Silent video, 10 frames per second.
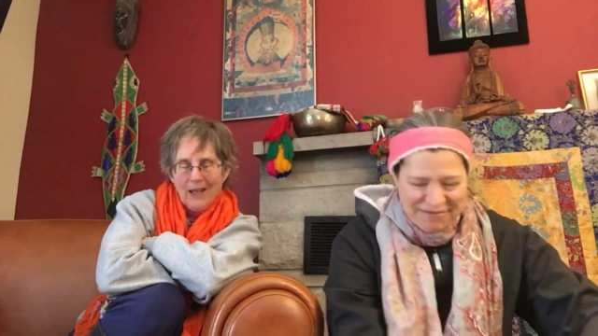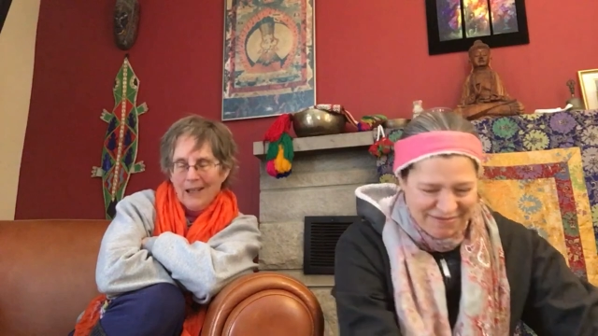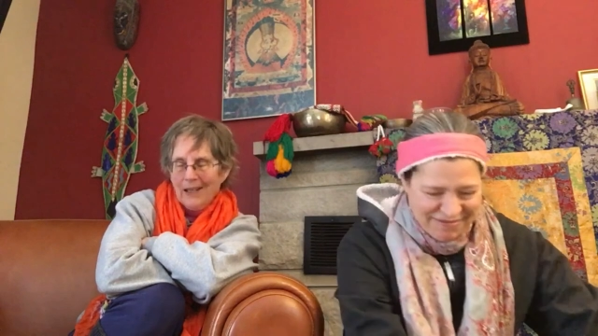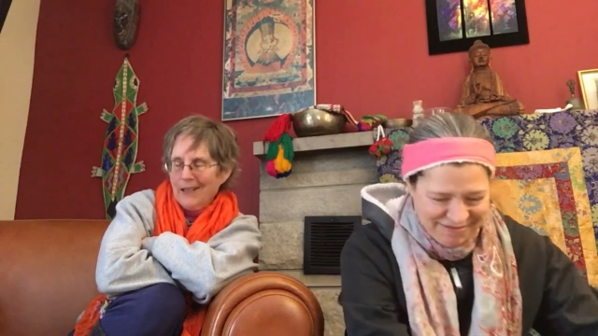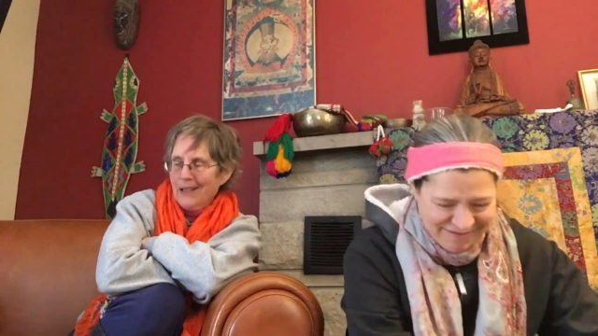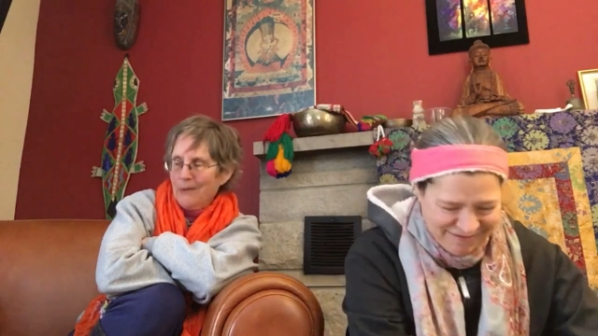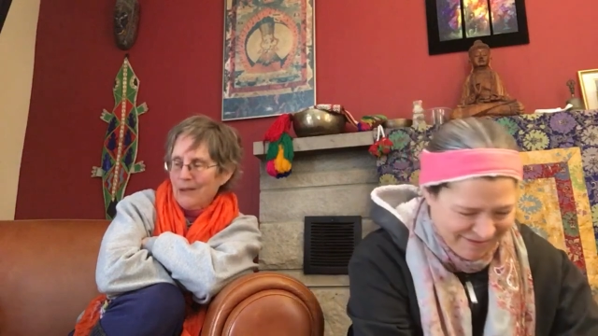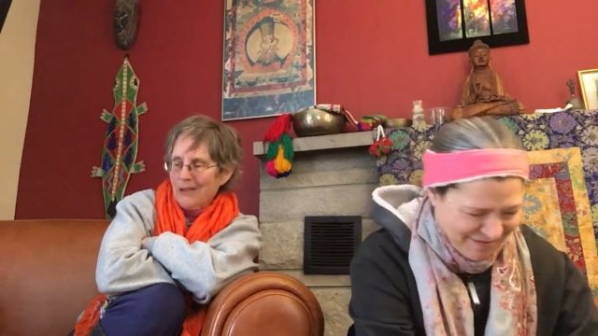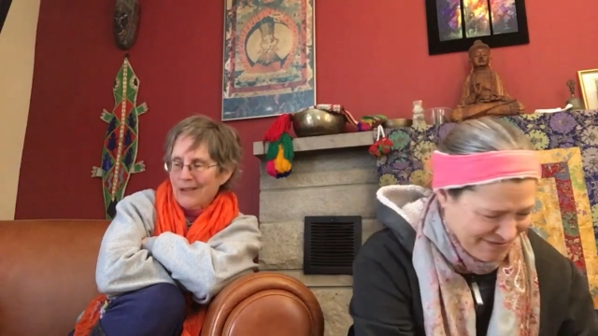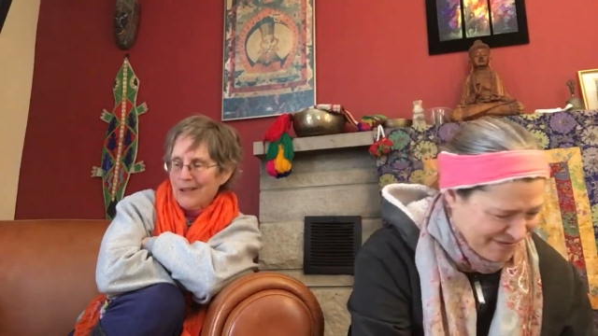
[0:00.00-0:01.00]
Speaker 1: yeah, and
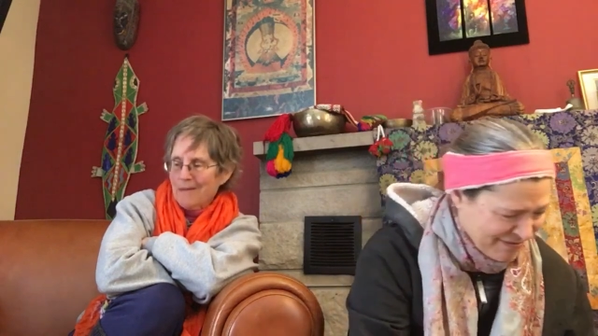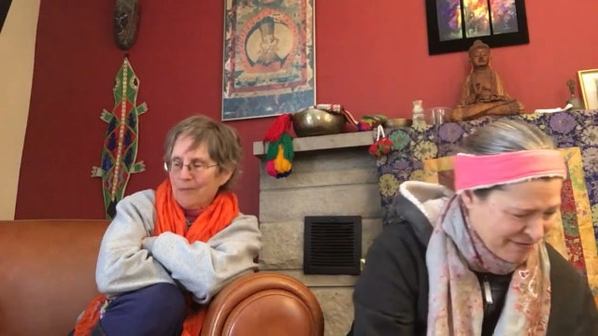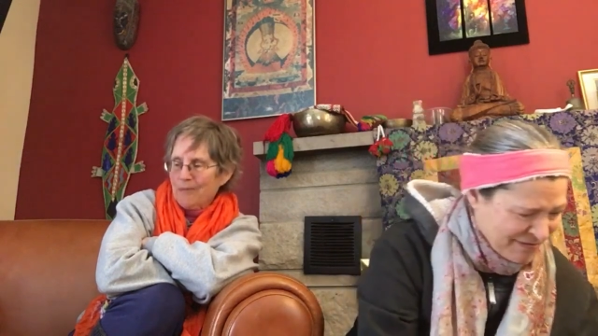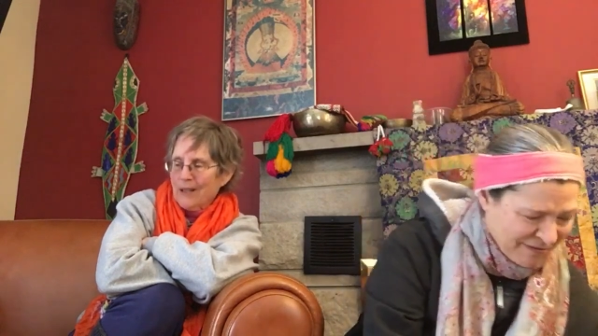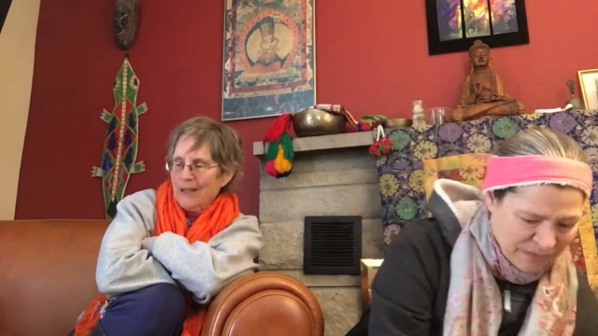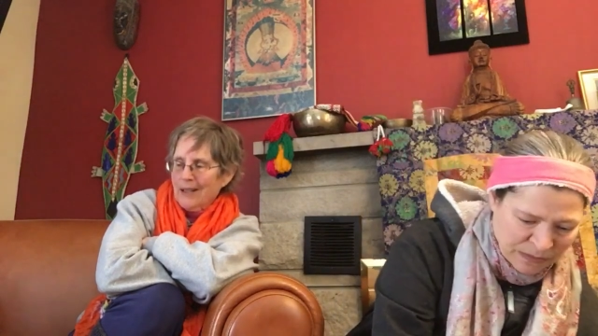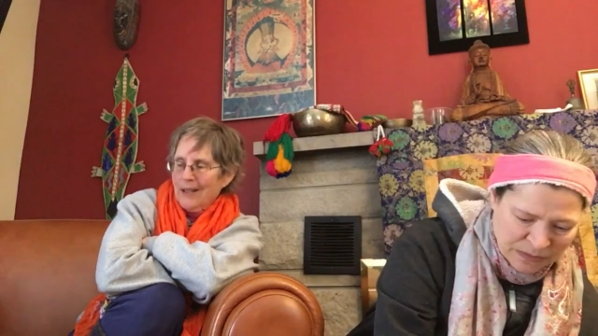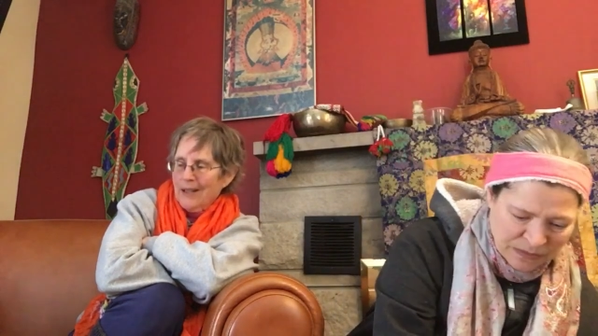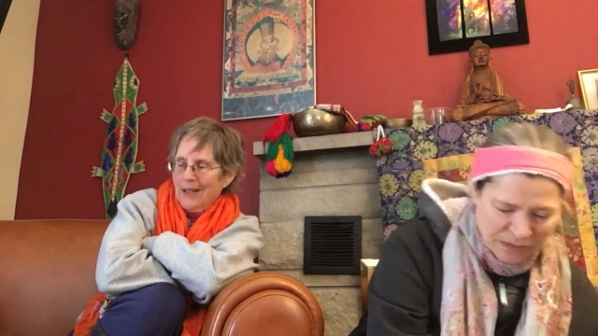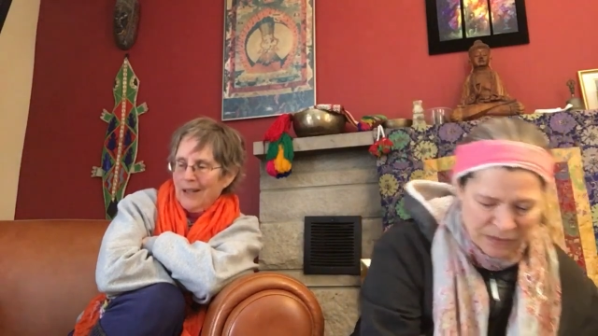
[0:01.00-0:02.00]
he was um,
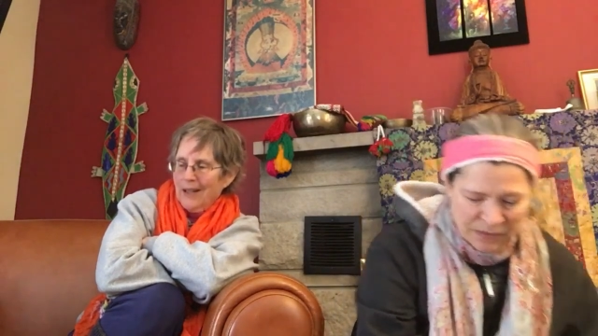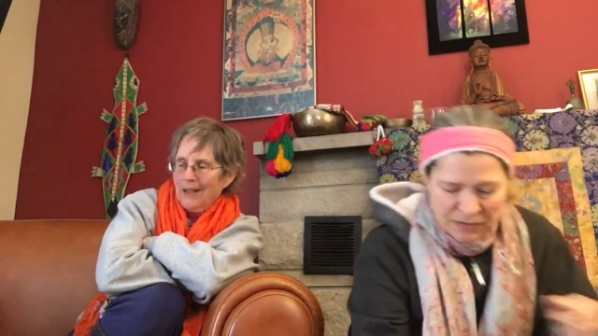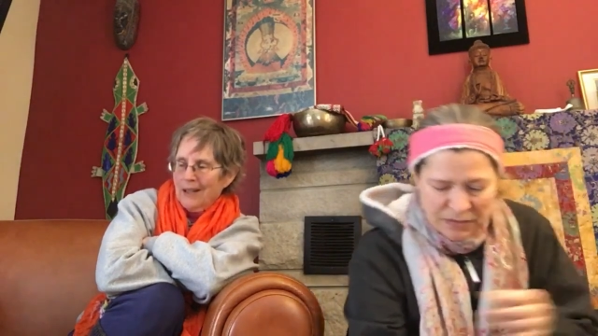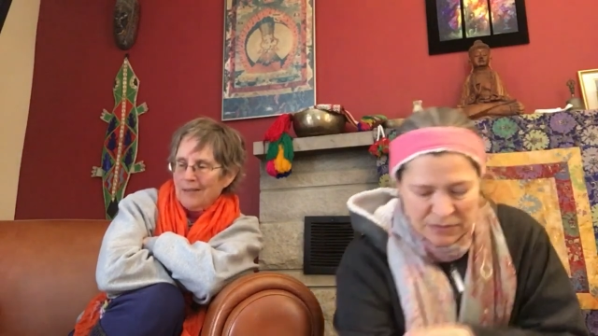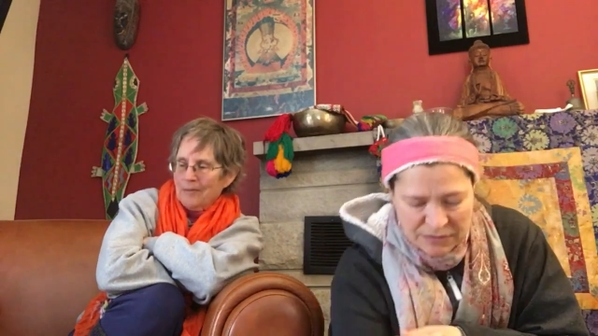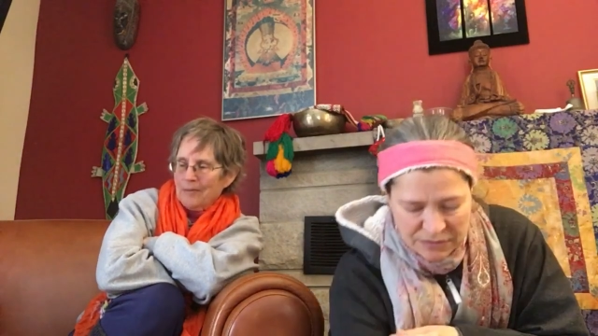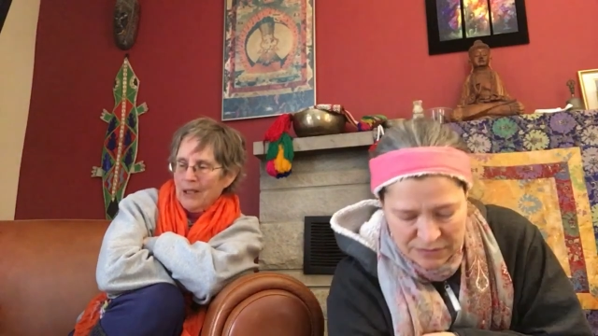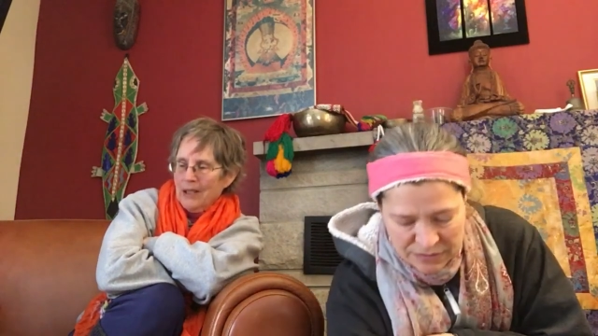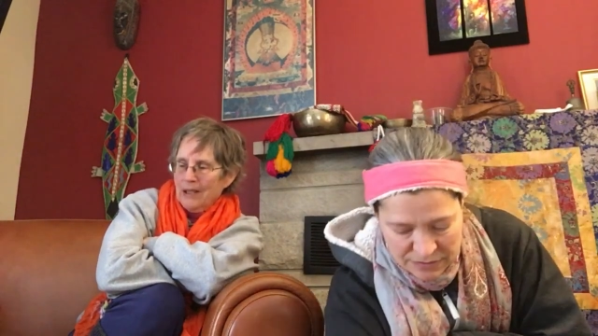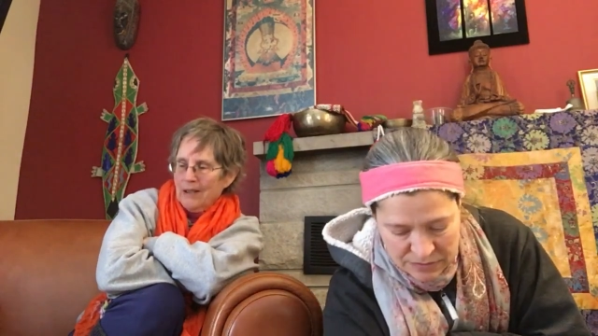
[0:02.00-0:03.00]
um
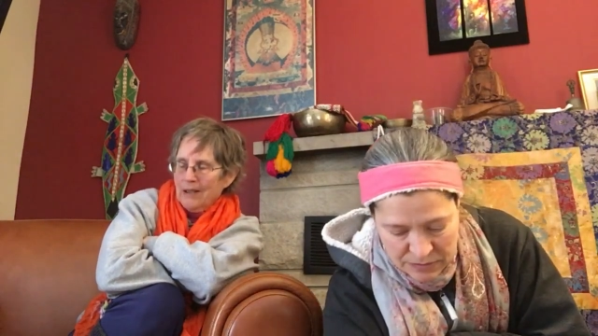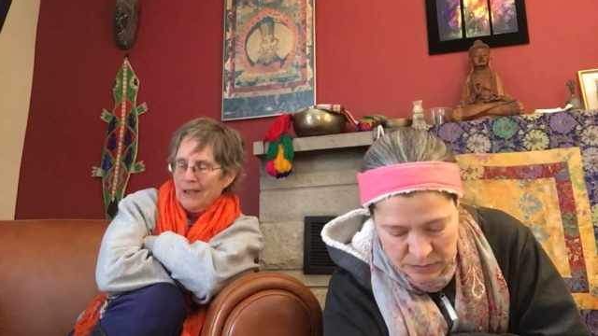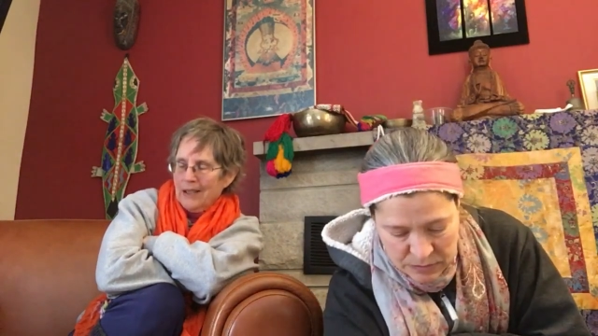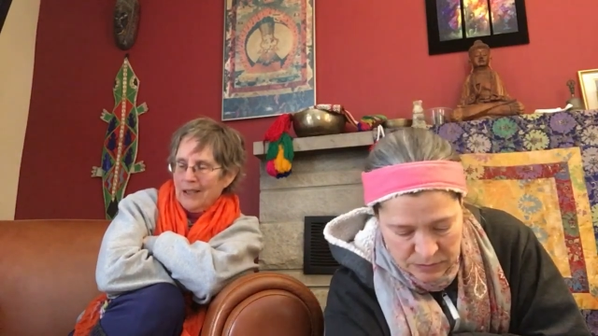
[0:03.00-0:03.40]
he